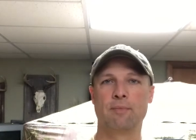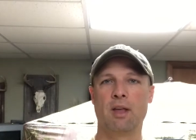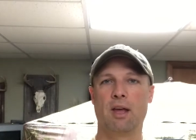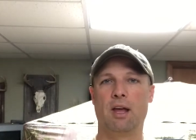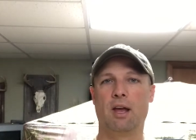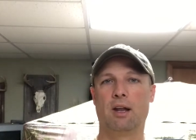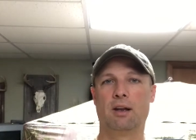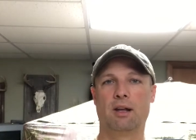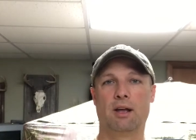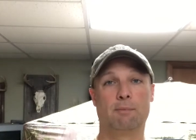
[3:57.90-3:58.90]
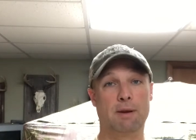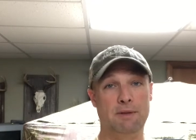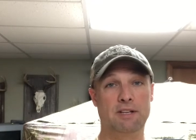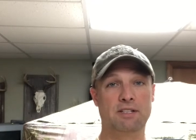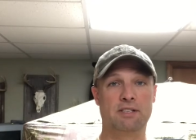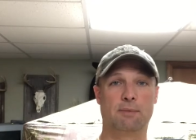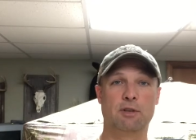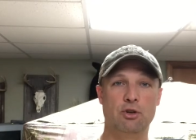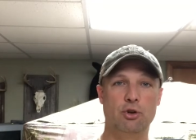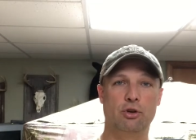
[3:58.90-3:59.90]
And maybe this is
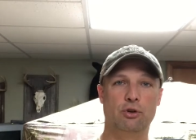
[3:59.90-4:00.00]
something you can do